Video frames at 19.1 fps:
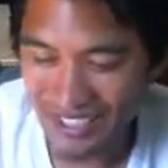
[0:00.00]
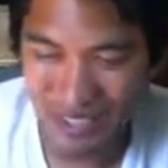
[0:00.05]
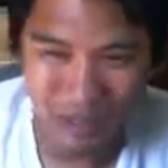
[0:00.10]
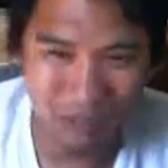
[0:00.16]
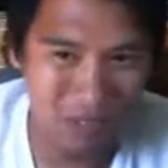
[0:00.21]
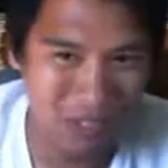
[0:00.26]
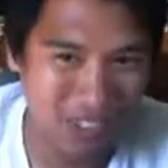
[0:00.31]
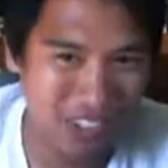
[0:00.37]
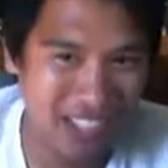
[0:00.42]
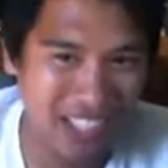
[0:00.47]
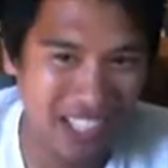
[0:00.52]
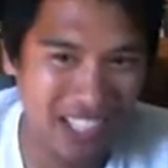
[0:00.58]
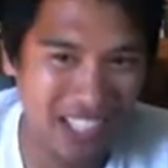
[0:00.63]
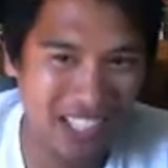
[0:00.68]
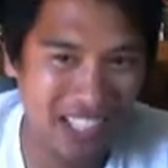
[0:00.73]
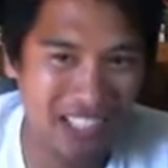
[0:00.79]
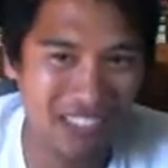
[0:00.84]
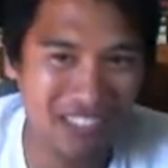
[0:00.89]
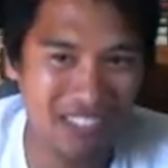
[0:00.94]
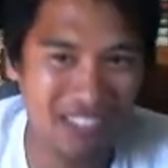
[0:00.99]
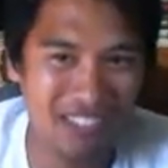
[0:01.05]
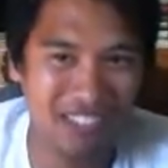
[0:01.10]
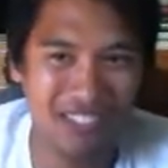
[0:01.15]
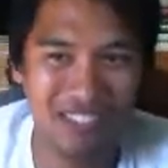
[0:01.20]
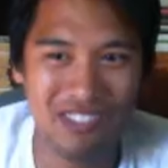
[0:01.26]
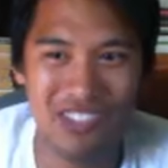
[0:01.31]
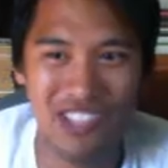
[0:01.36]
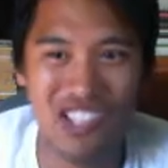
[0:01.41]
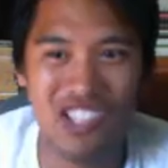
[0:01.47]
Dustin Poirier
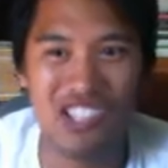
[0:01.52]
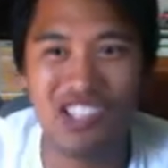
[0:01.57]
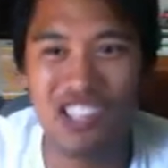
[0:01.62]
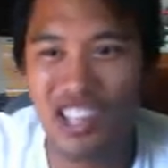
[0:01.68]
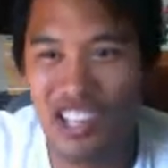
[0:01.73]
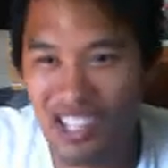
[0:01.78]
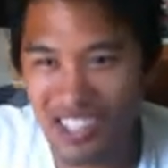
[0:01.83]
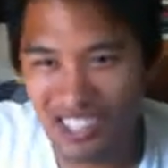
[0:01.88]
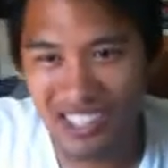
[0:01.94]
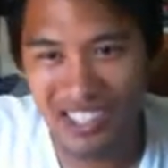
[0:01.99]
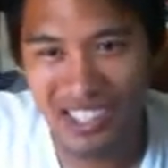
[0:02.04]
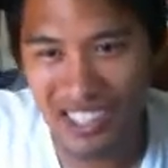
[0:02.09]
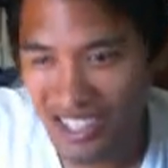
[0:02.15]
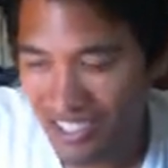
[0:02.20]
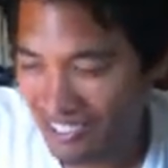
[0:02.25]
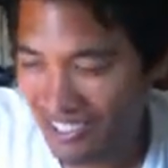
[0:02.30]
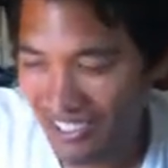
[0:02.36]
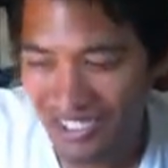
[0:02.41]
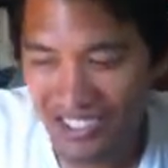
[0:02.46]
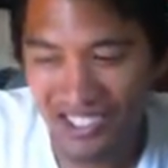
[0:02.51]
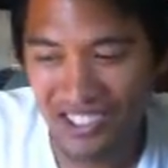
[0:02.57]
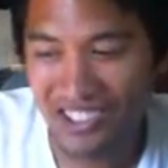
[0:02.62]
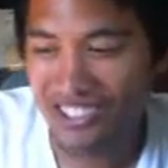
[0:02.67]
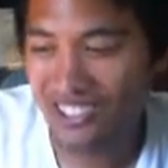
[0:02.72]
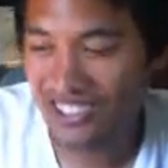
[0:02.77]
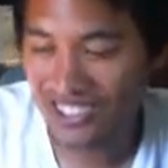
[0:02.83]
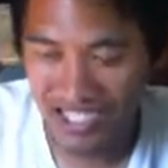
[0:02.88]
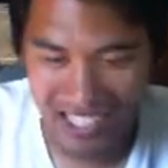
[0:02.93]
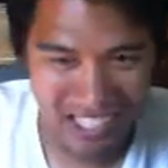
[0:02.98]
was knocking Erik
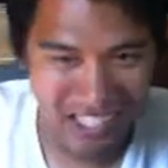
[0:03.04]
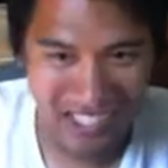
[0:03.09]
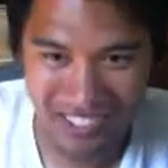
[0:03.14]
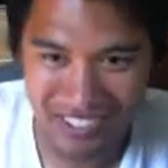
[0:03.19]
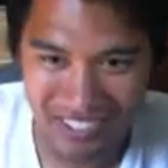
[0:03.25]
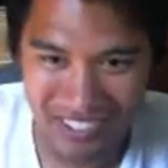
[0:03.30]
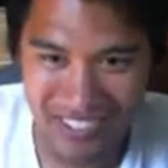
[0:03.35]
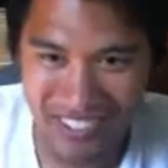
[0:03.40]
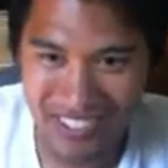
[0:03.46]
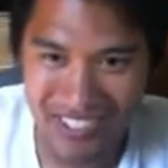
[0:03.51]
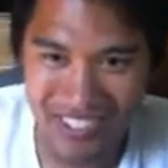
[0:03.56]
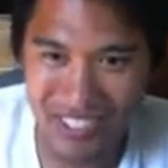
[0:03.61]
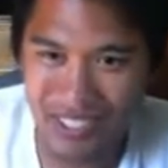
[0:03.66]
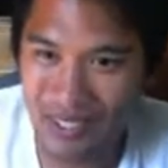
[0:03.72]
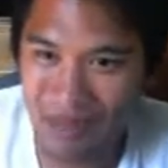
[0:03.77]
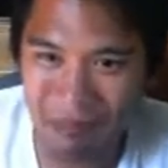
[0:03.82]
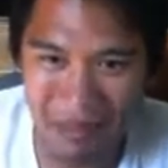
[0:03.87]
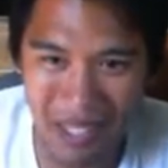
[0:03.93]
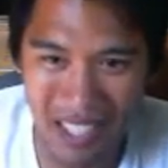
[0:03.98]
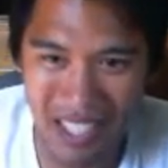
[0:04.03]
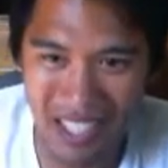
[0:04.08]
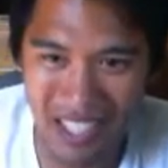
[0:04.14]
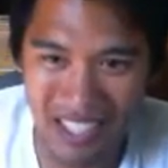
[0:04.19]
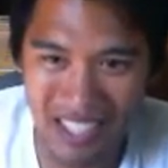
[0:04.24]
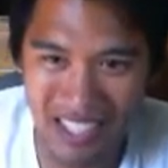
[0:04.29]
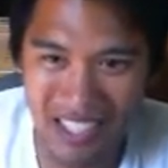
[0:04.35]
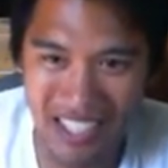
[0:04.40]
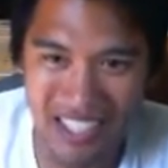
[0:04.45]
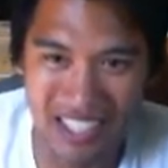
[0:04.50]
Koch down in the
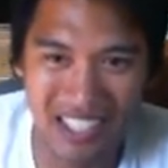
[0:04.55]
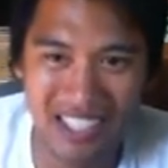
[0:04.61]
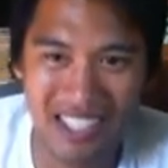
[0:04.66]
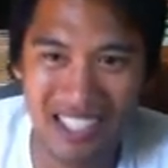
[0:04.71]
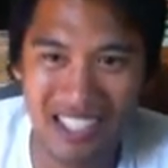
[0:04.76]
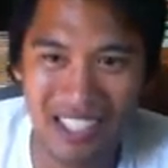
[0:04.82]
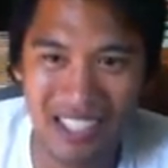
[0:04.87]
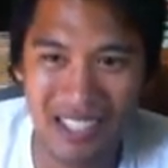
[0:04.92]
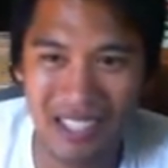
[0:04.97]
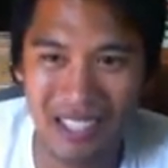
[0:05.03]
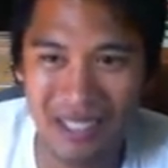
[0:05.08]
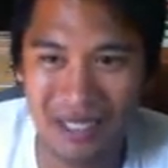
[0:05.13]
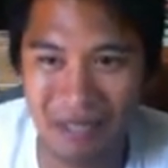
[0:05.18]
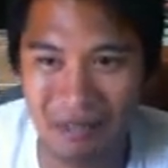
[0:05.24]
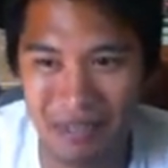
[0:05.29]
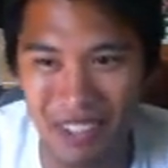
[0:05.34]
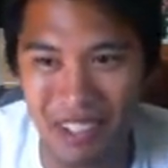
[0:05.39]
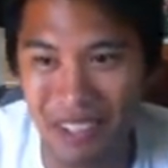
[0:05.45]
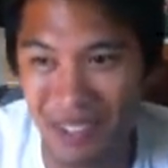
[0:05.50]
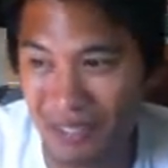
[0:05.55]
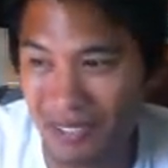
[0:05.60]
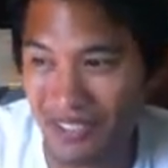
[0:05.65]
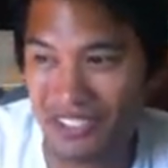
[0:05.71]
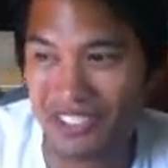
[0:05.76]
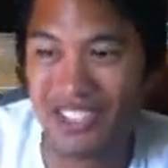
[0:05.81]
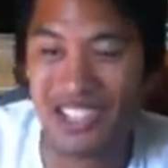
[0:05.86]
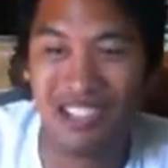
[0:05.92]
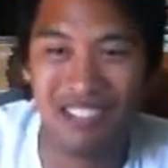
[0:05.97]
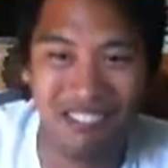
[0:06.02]
mat and hitting him
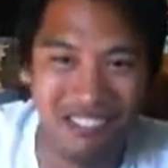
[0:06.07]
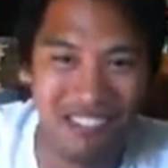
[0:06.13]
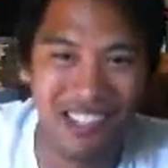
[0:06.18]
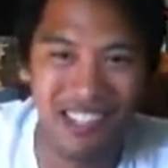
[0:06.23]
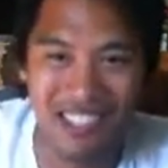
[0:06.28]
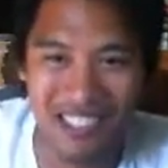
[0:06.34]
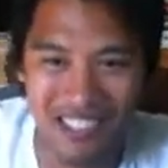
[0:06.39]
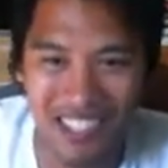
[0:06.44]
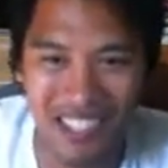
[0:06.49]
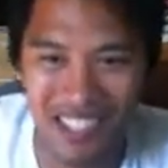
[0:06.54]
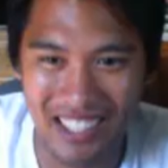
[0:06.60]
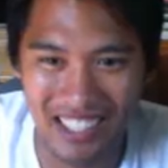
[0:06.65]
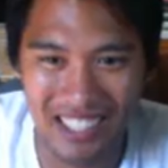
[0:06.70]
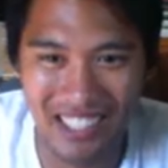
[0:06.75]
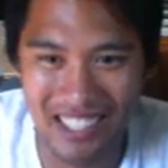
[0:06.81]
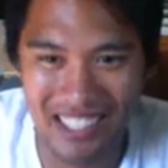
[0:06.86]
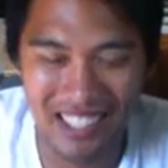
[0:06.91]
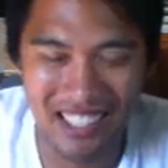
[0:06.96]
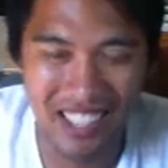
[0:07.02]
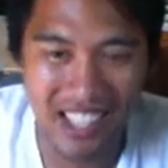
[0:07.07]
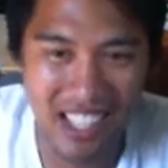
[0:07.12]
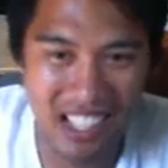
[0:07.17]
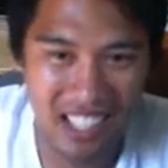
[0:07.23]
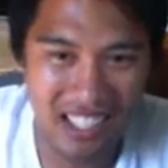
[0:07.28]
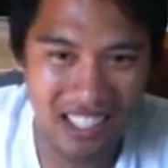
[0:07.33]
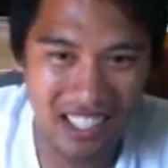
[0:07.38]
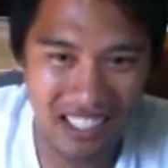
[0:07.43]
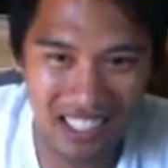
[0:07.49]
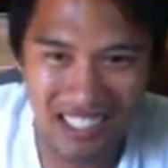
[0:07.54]
almost at will
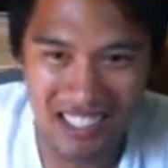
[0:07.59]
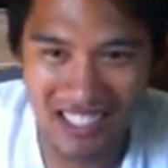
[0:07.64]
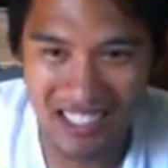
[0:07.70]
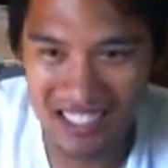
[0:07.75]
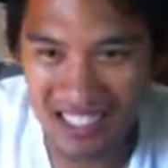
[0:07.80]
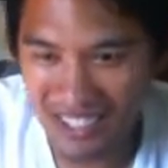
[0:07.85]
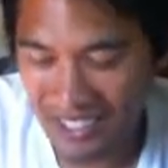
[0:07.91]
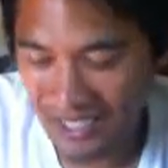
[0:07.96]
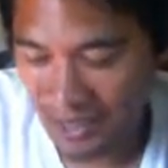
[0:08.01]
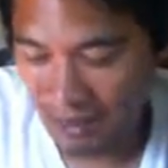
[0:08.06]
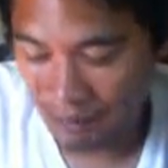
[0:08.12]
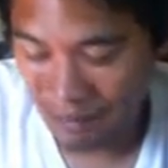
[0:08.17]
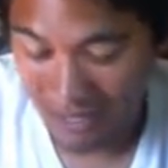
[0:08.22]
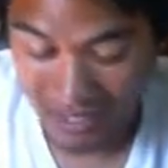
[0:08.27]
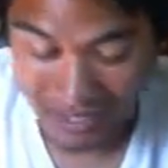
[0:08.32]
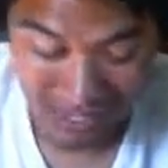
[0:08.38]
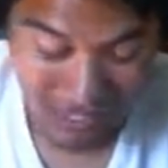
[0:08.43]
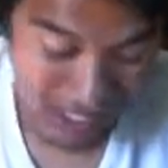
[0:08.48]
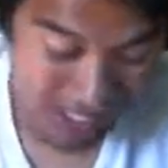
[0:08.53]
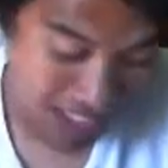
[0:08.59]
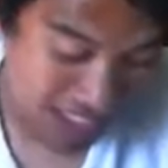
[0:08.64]
a lot of times.